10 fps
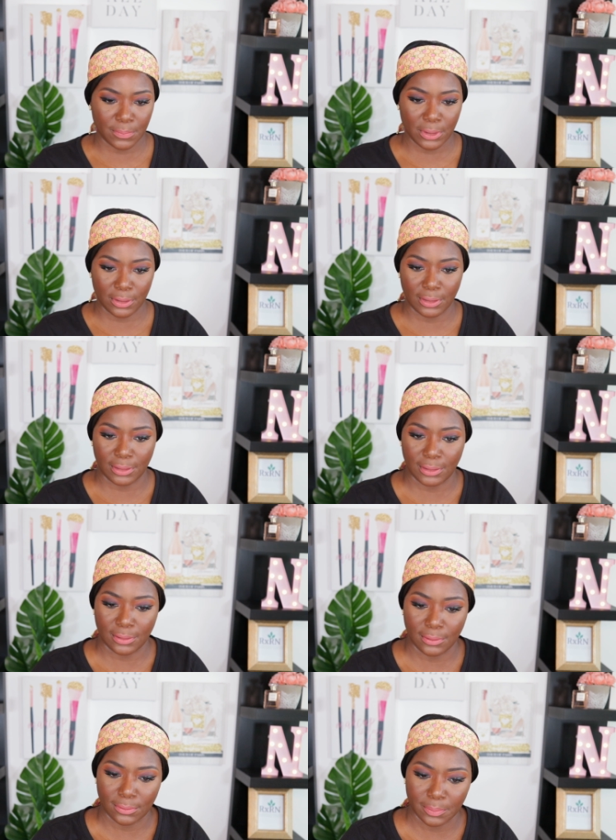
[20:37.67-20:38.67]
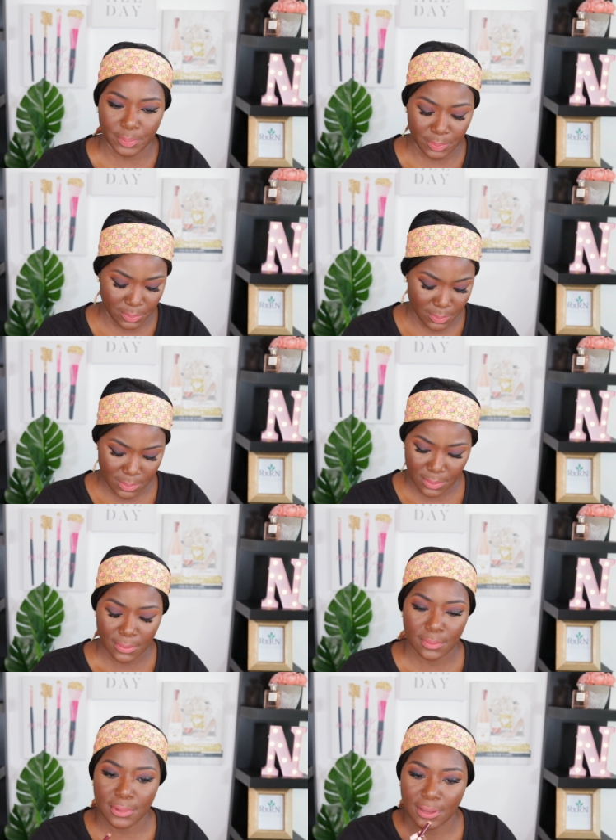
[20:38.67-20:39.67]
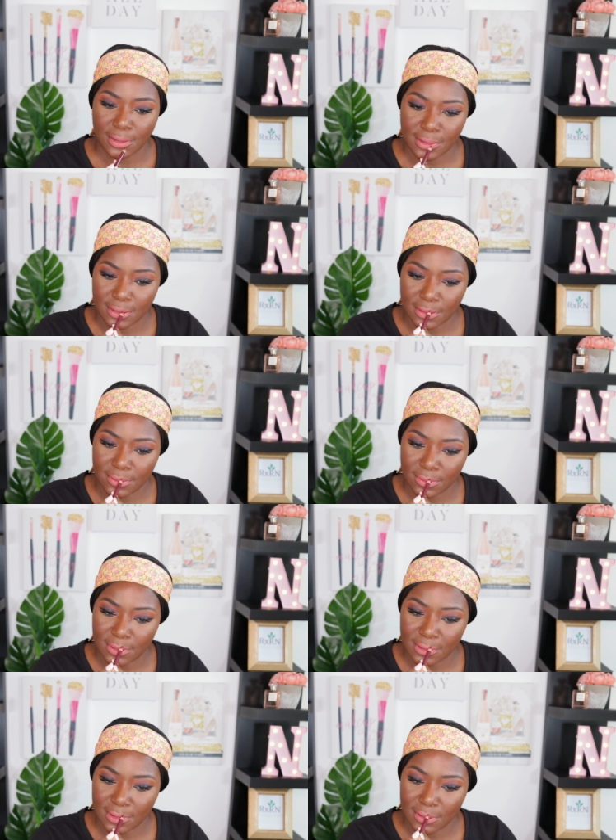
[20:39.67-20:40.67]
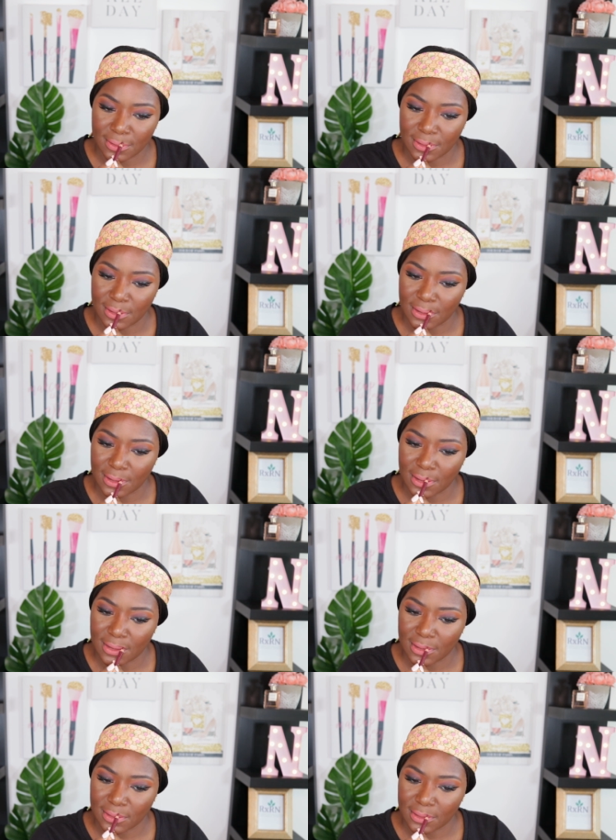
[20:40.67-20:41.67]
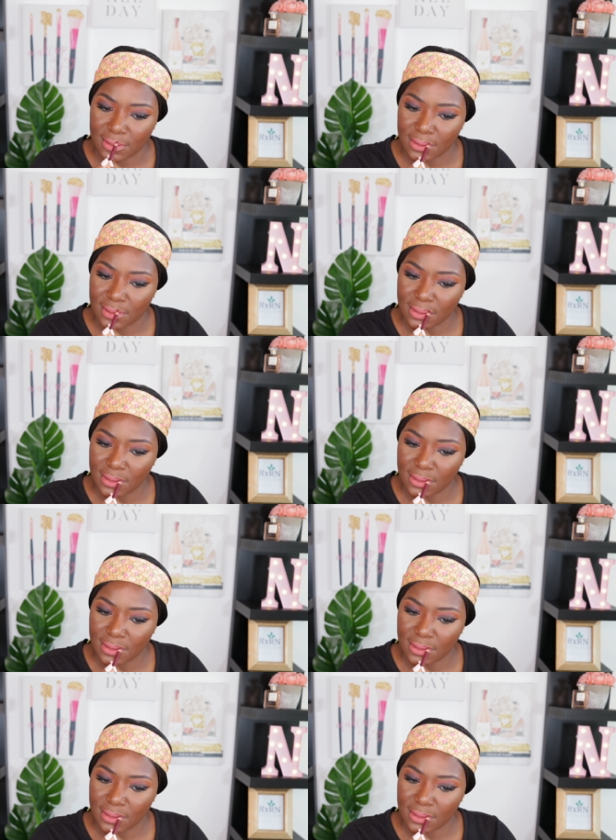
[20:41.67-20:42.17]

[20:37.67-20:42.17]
burgundy a little bit because I just want it to, yeah, I like this.